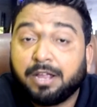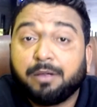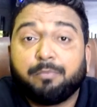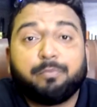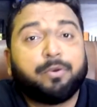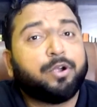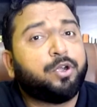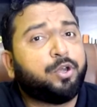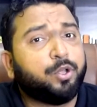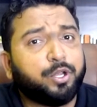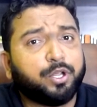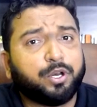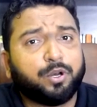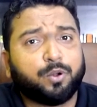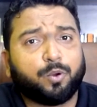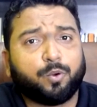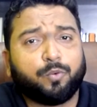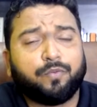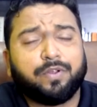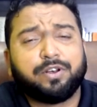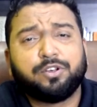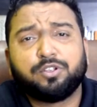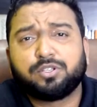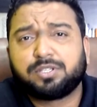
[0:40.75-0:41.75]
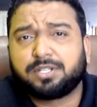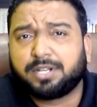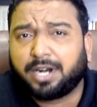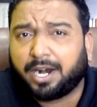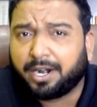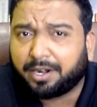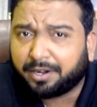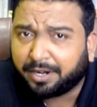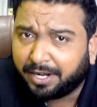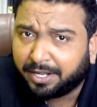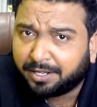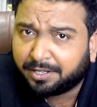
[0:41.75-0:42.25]
But do you know, when you
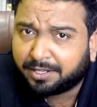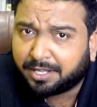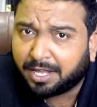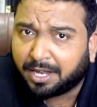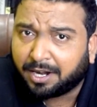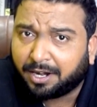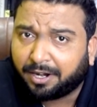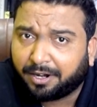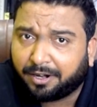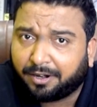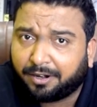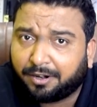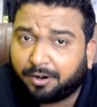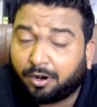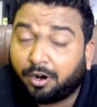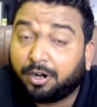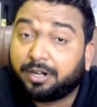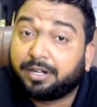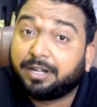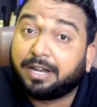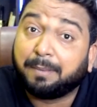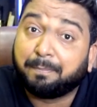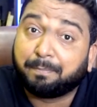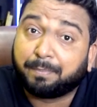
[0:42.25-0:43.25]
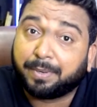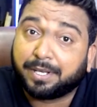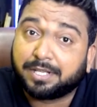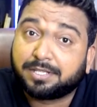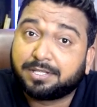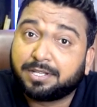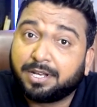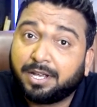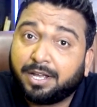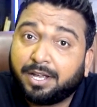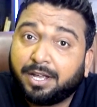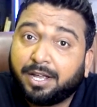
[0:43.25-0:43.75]
start reading King Lear or
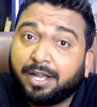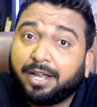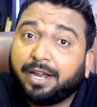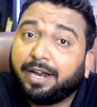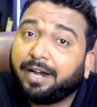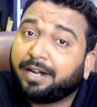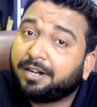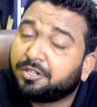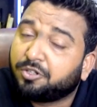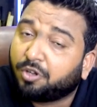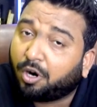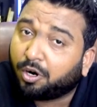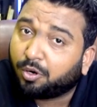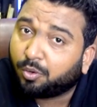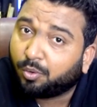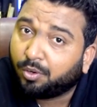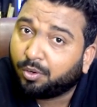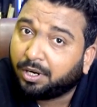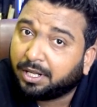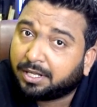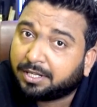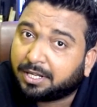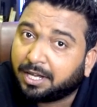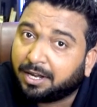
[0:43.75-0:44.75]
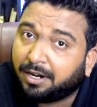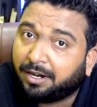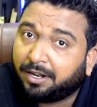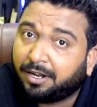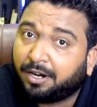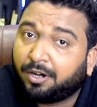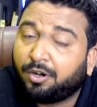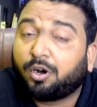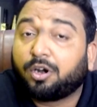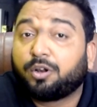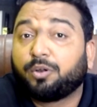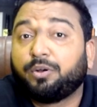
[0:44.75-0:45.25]
Tempest, it is not only King Lear,
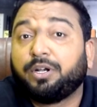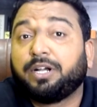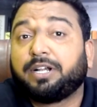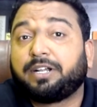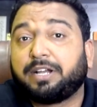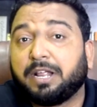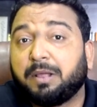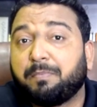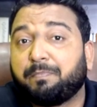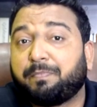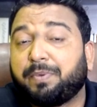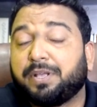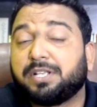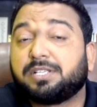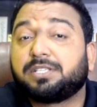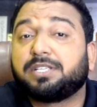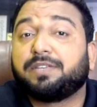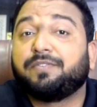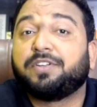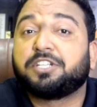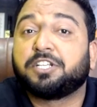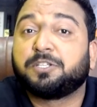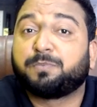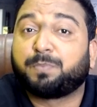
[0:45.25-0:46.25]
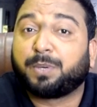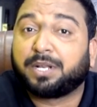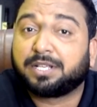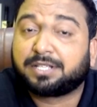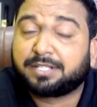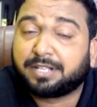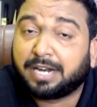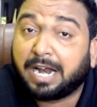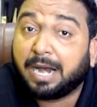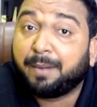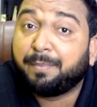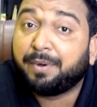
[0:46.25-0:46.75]
not only Tempest which is
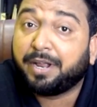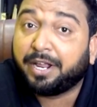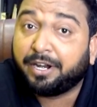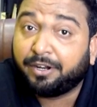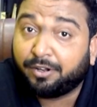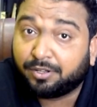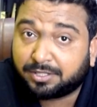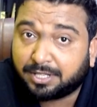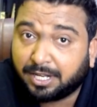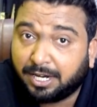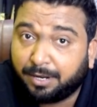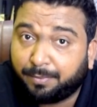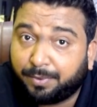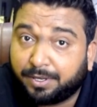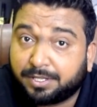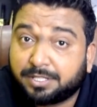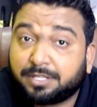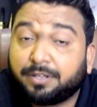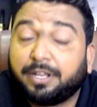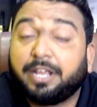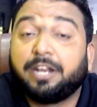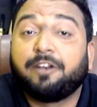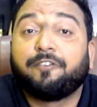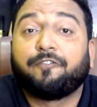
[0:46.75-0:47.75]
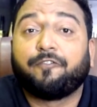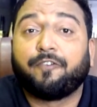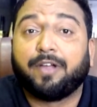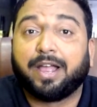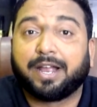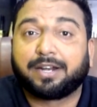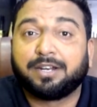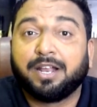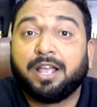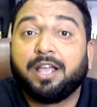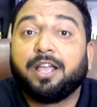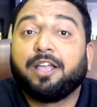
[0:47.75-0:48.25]
prescribed in your syllabus. In
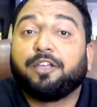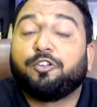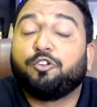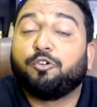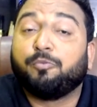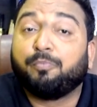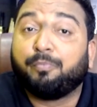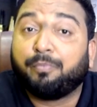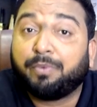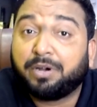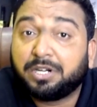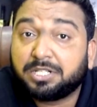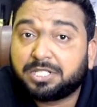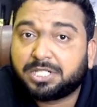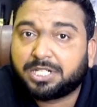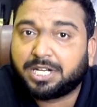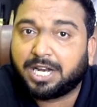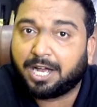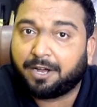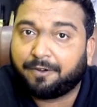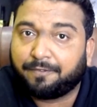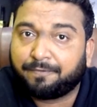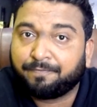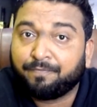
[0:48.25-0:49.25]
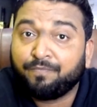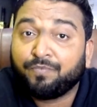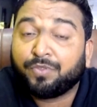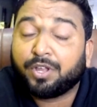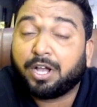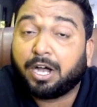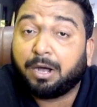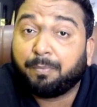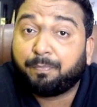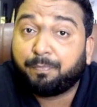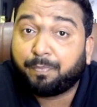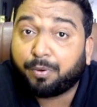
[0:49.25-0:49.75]
fact, you must have
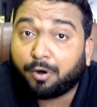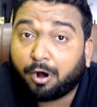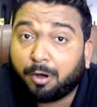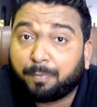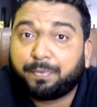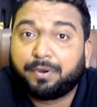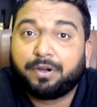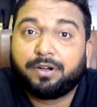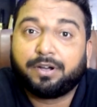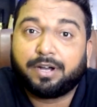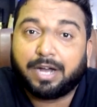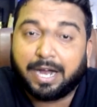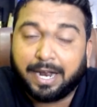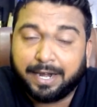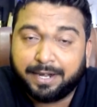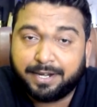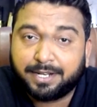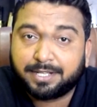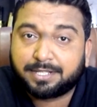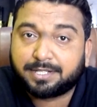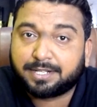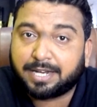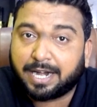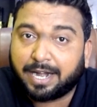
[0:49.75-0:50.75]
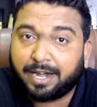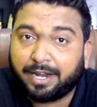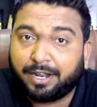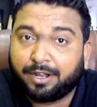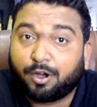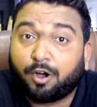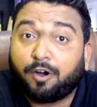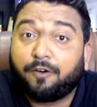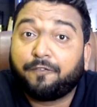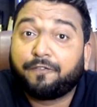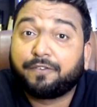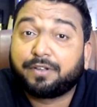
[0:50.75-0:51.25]
a proper understanding
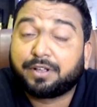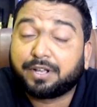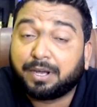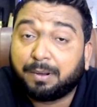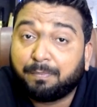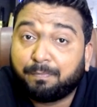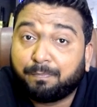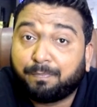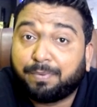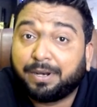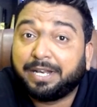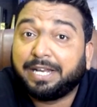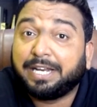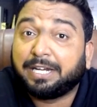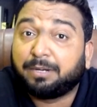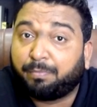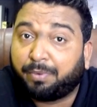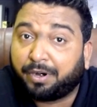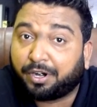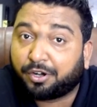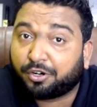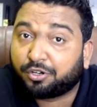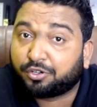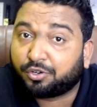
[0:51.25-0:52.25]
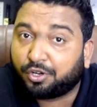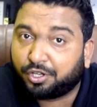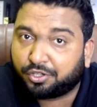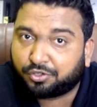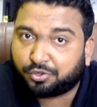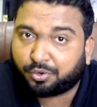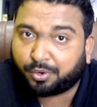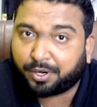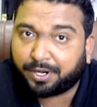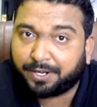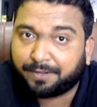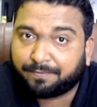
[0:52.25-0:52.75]
of complete British
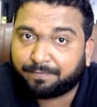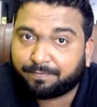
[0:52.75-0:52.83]
history.